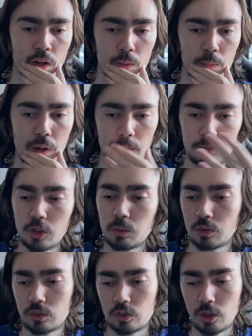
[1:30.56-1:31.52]
But I'm
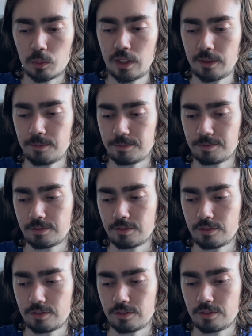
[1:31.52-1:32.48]
doing it.
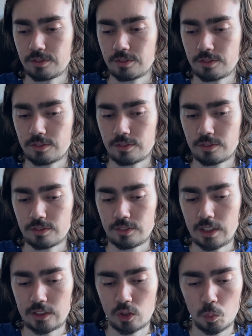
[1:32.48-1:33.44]

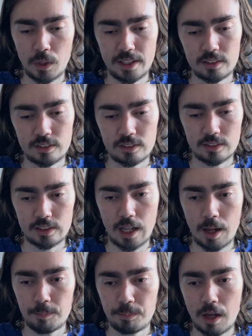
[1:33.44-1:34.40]
It's a win.
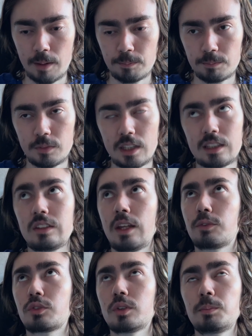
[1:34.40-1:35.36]
I'm a
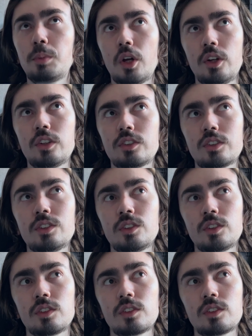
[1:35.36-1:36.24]
different person